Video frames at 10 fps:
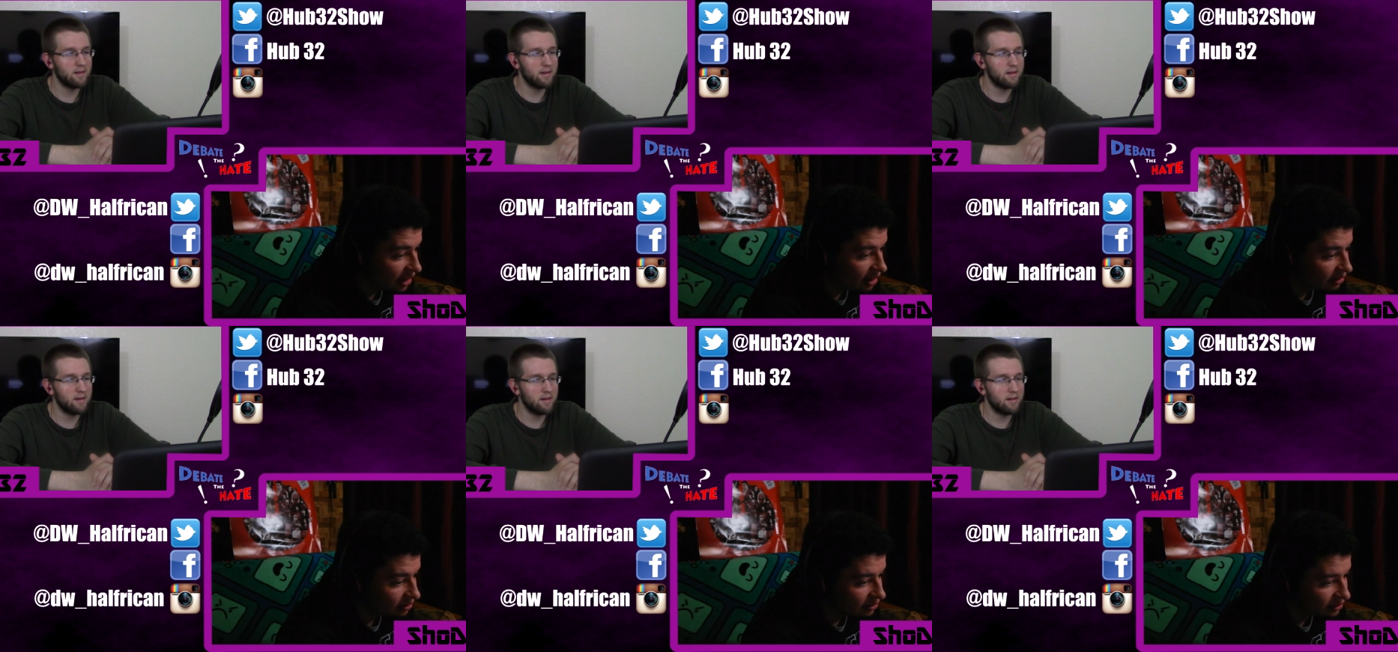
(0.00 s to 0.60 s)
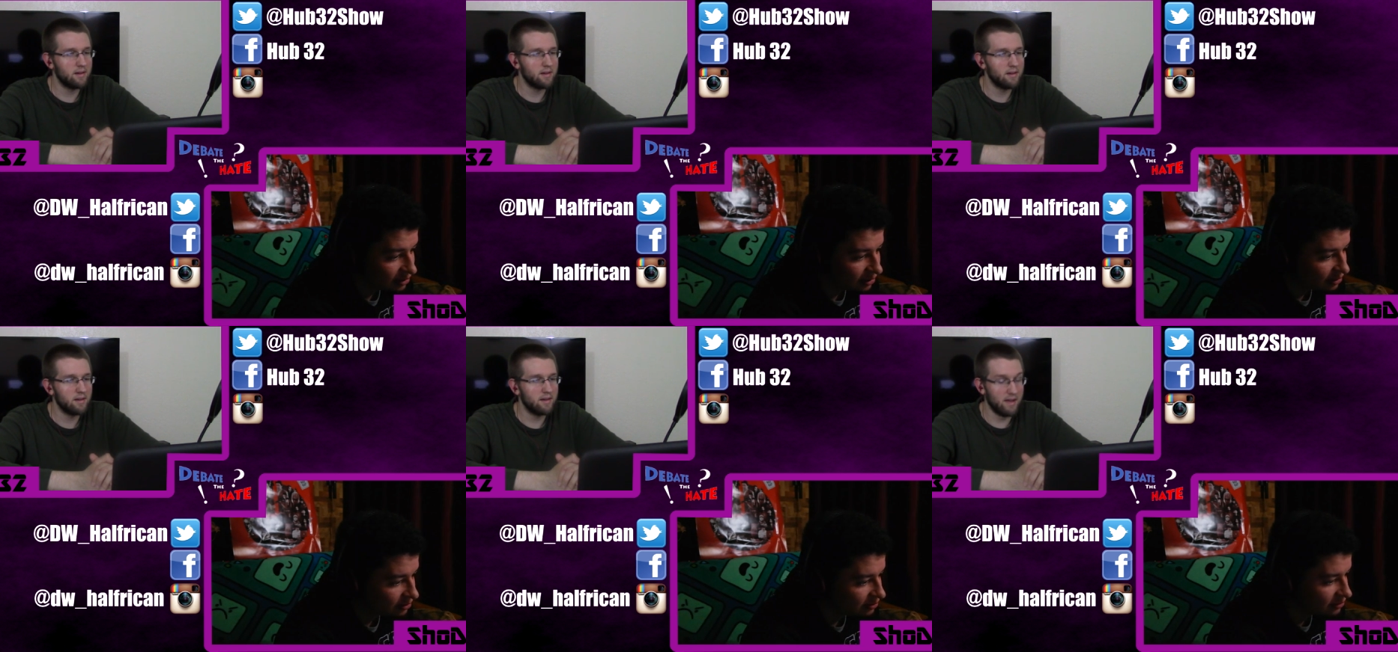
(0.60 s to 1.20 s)
Speaker 1: can.
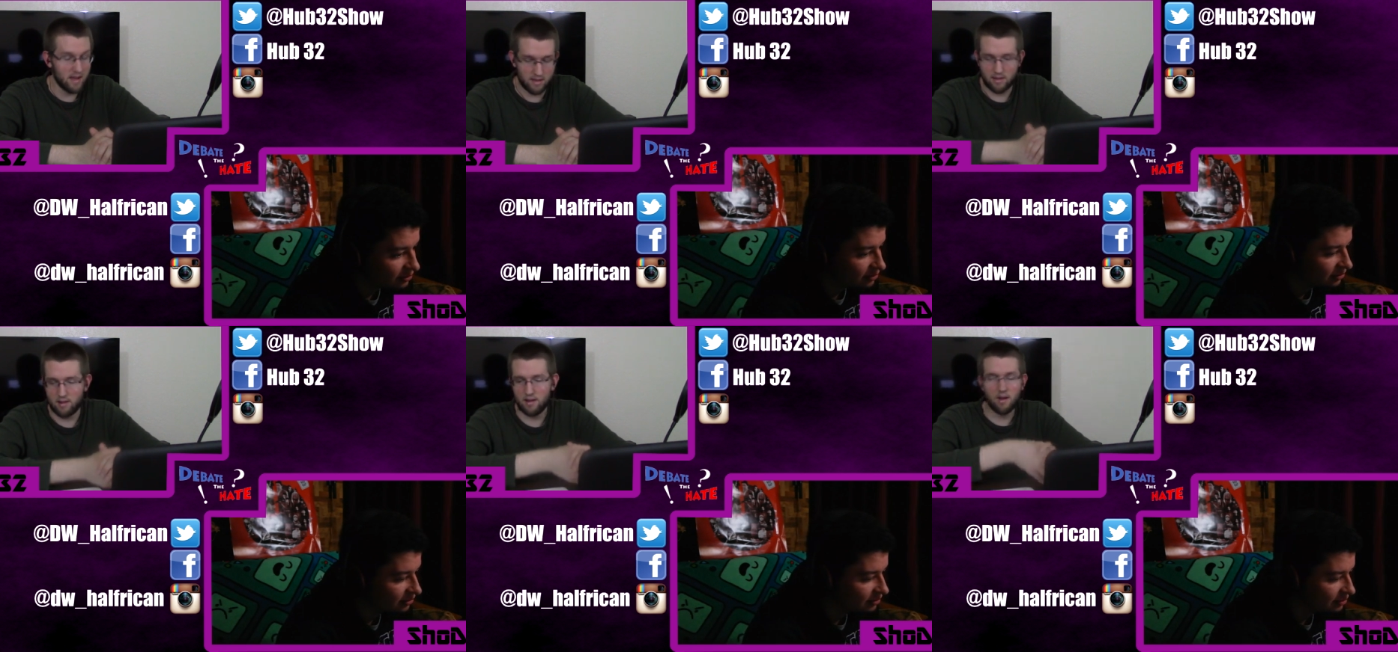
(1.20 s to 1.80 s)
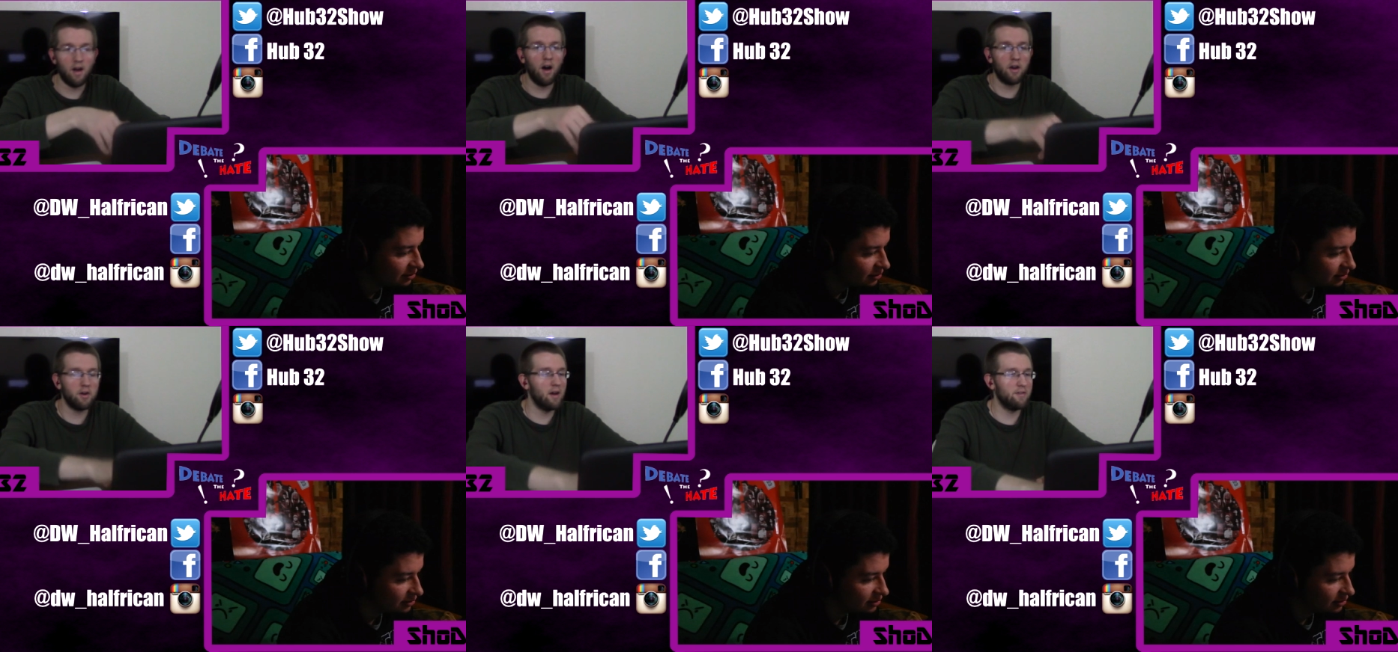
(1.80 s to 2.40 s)
Speaker 2: Yes,
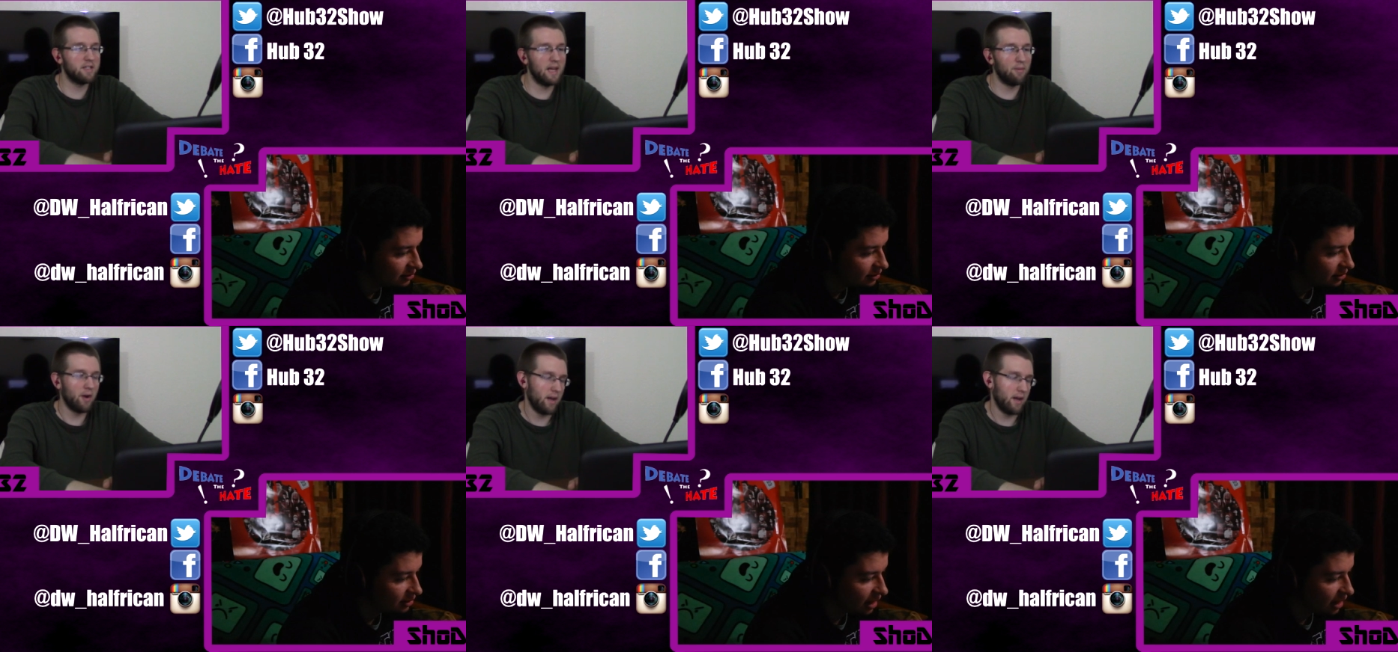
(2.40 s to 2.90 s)
honor of a samurai.